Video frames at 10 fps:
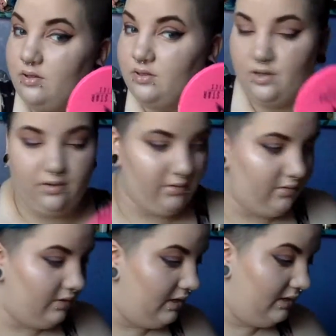
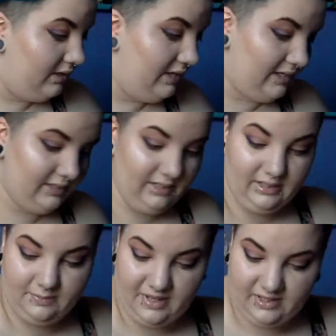So next
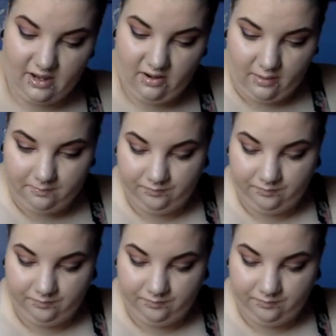is mascara.